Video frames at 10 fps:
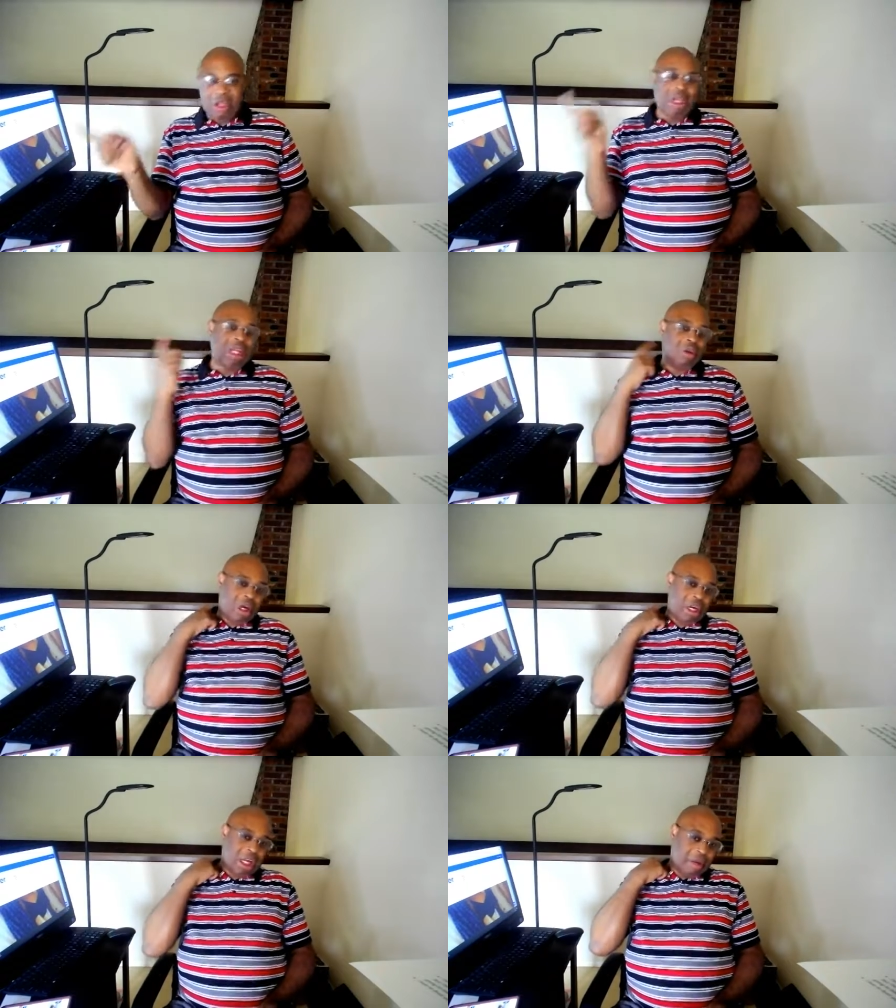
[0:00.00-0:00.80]
Then
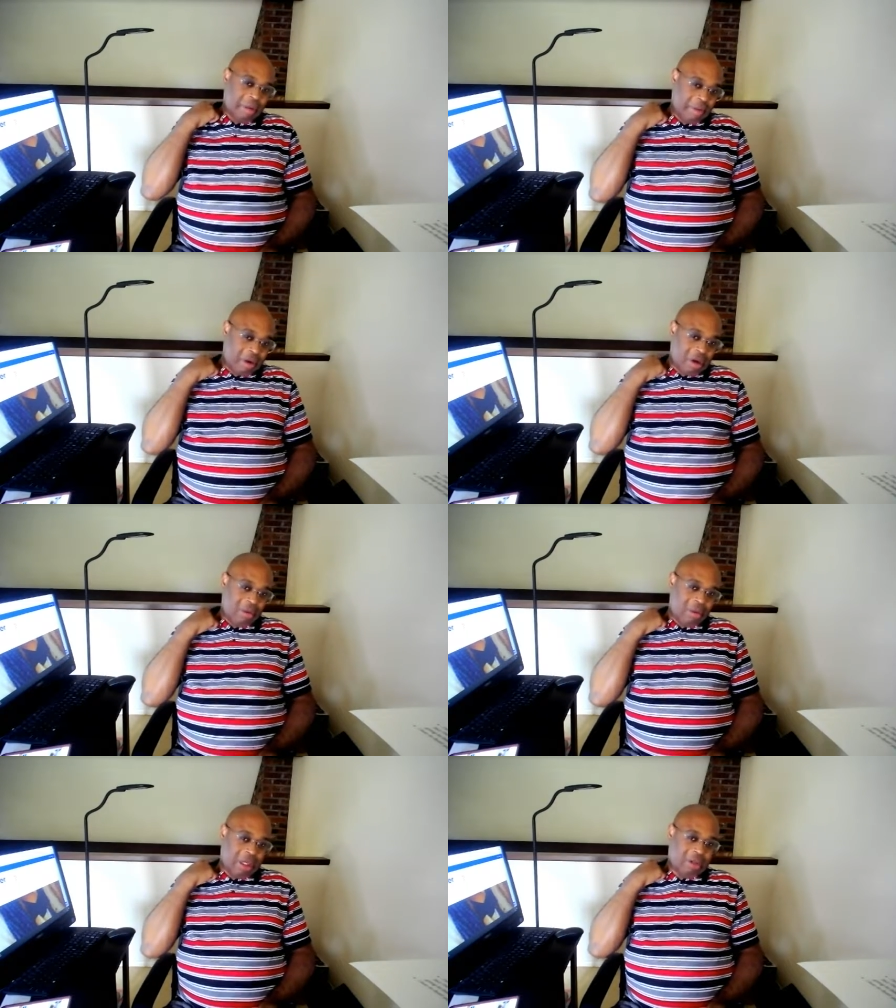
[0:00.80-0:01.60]
twenty other people are going to
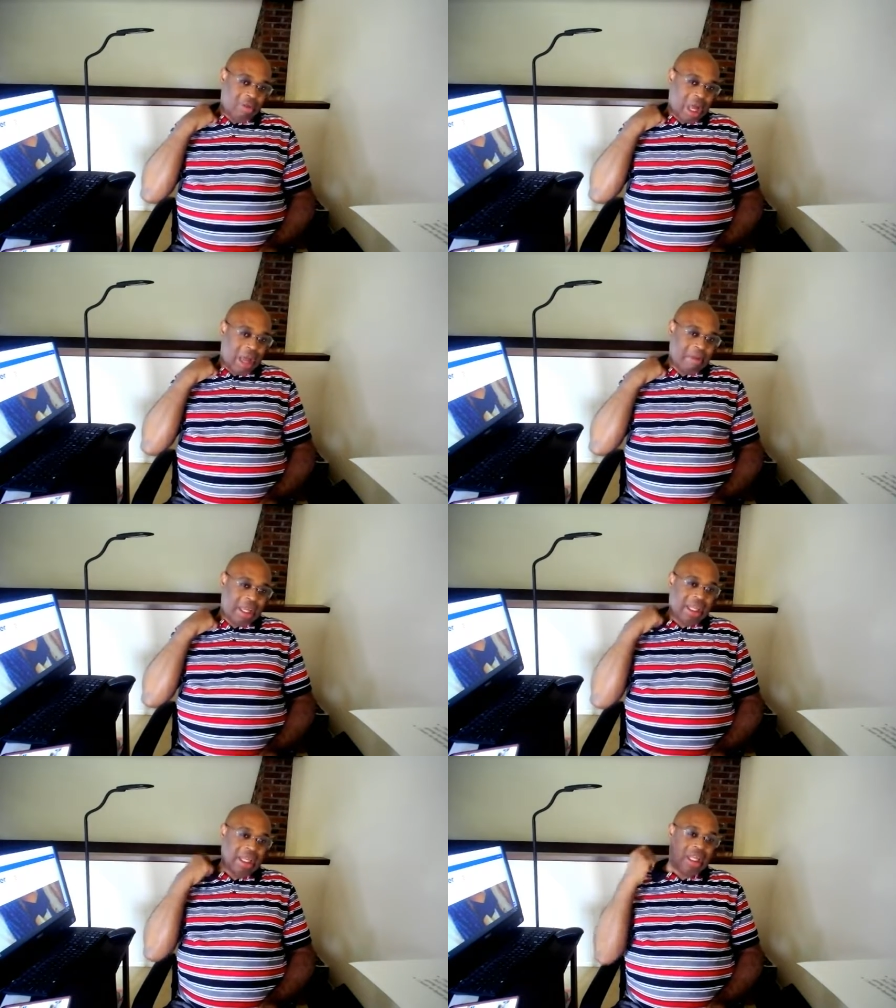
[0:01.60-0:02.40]
read you. I
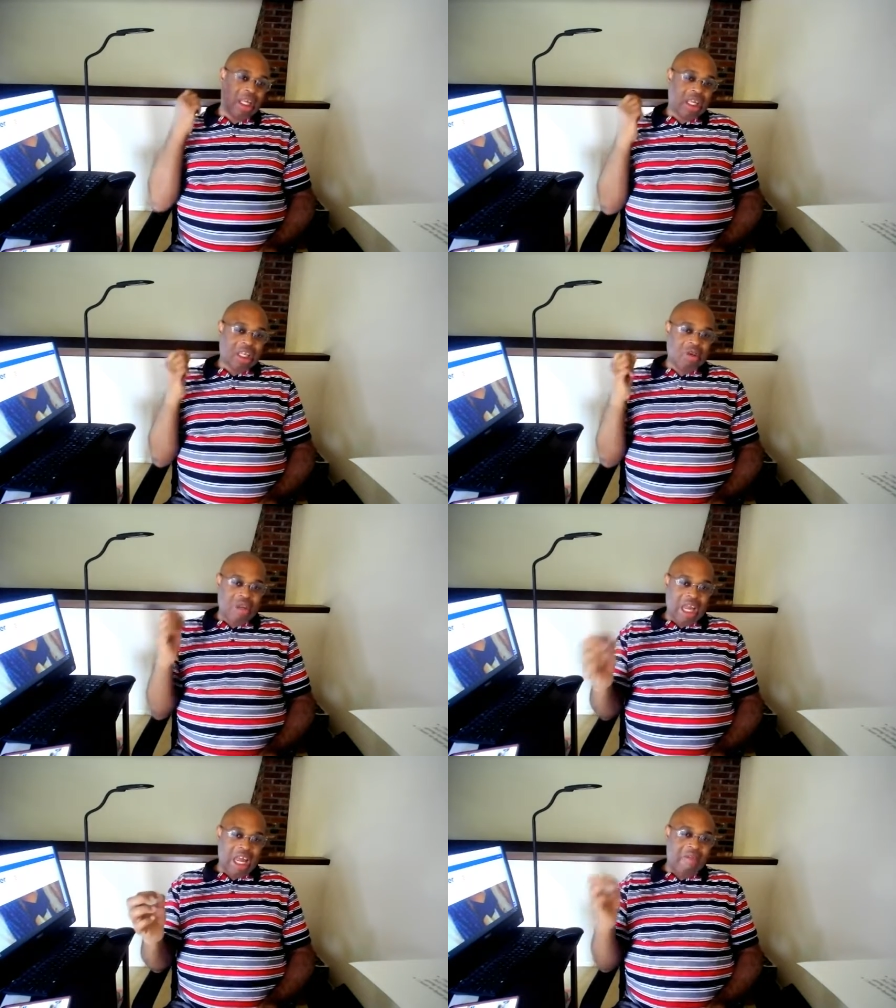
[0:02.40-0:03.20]
mean, you
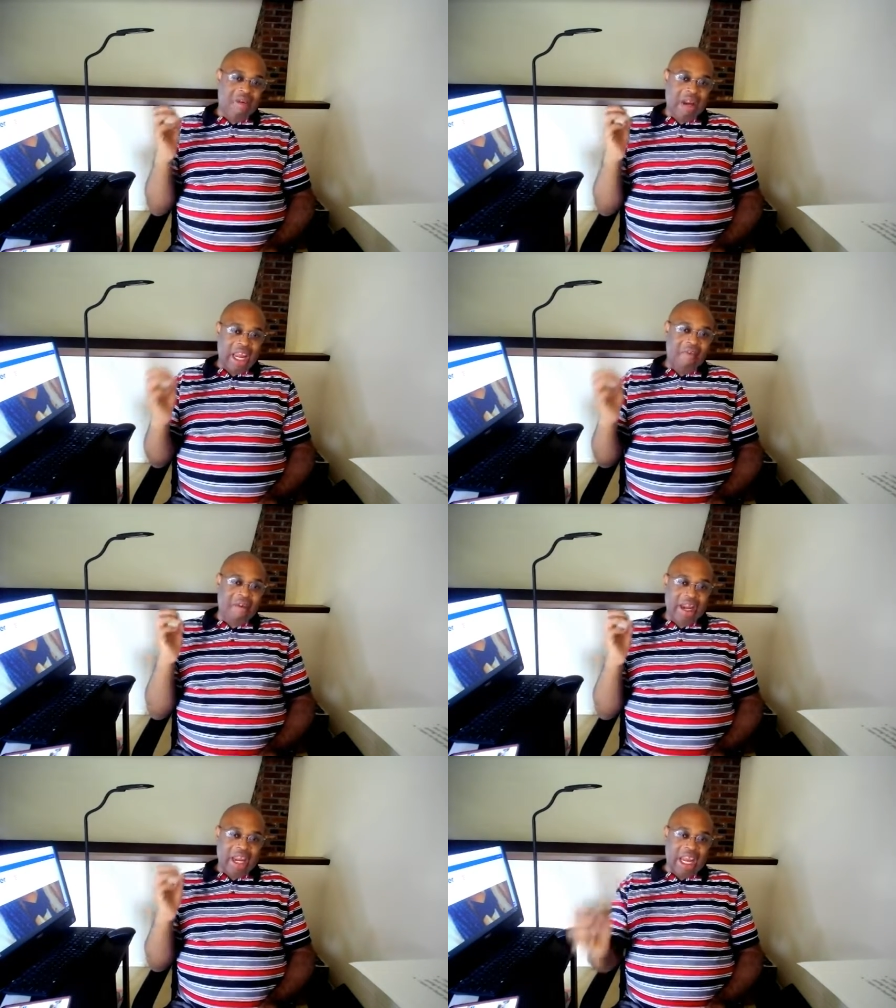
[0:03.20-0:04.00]
never,
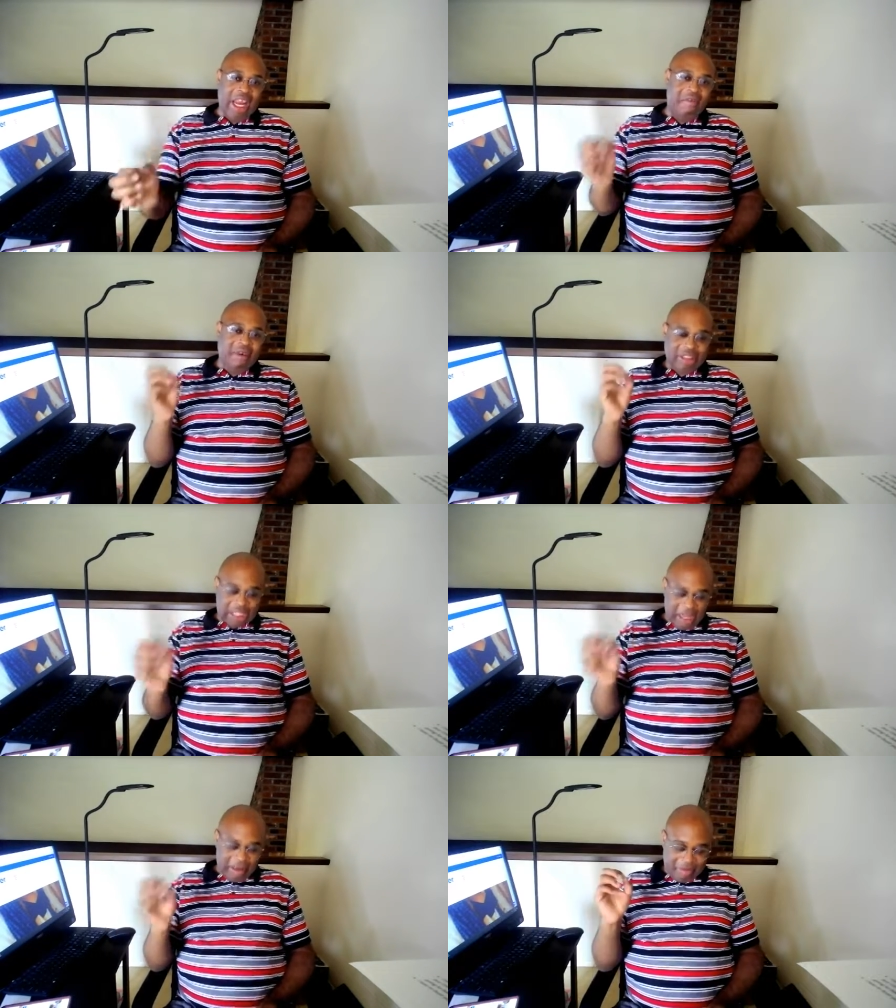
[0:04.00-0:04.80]
ever, ever
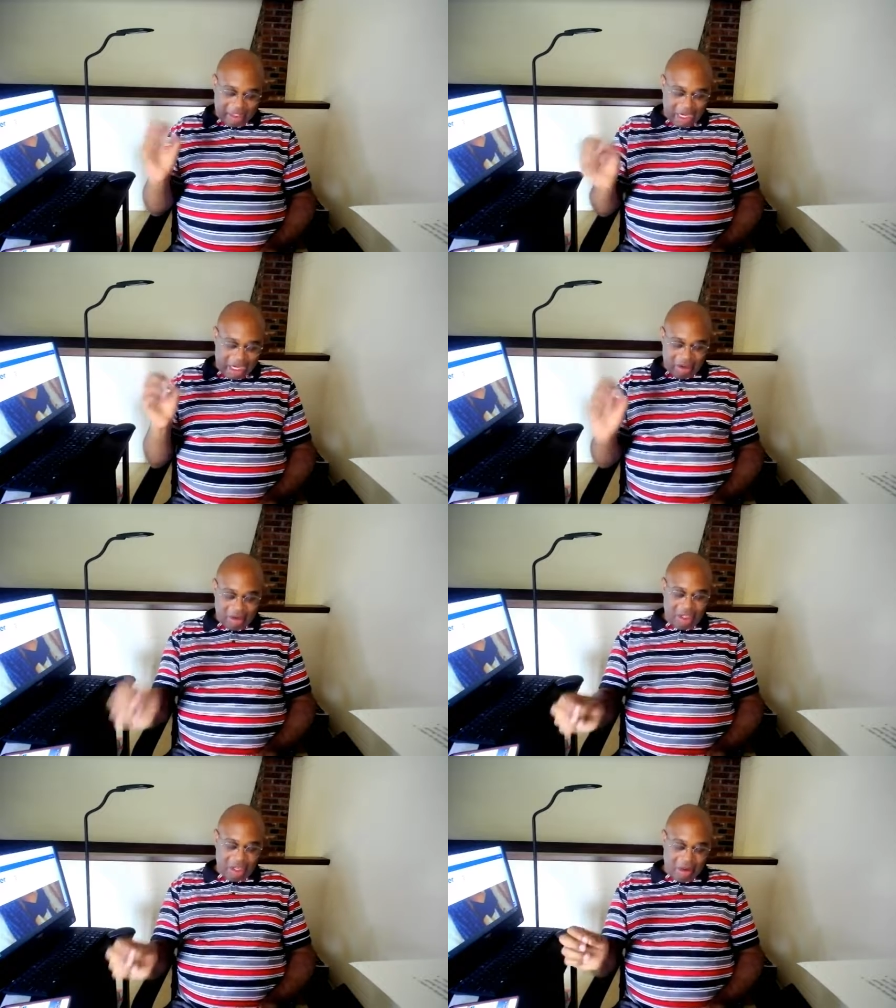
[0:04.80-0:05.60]
stop selling
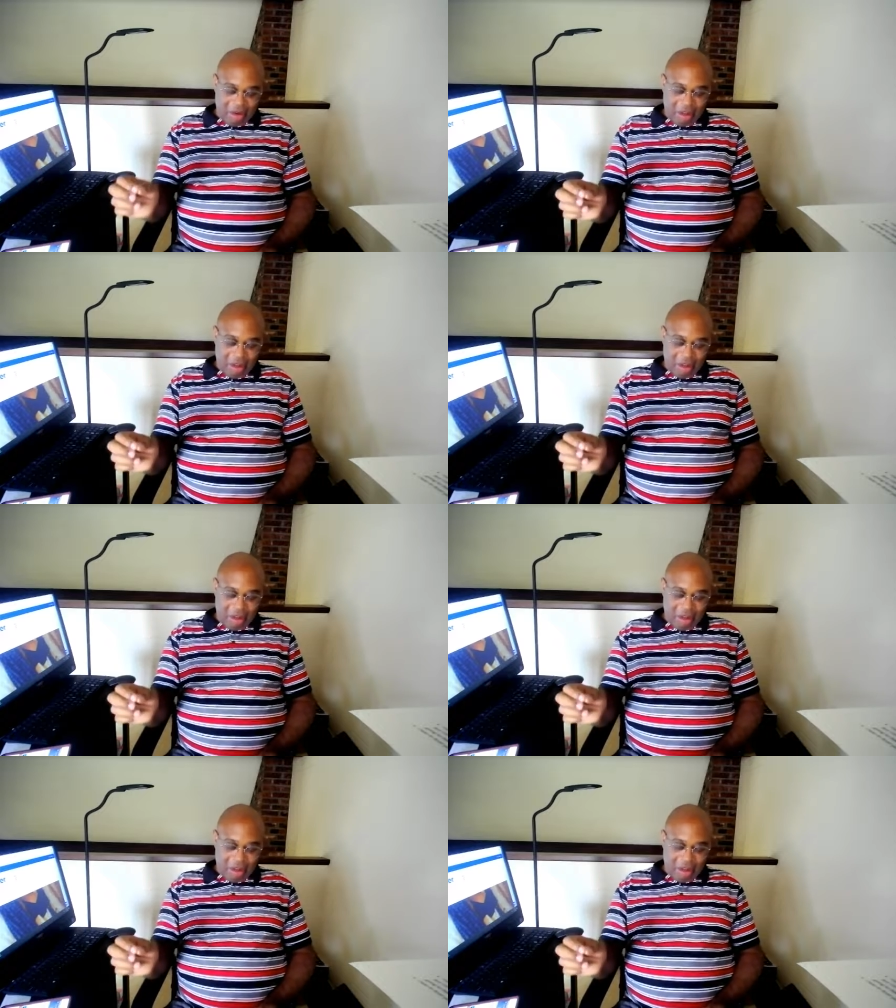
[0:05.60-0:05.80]
yourself.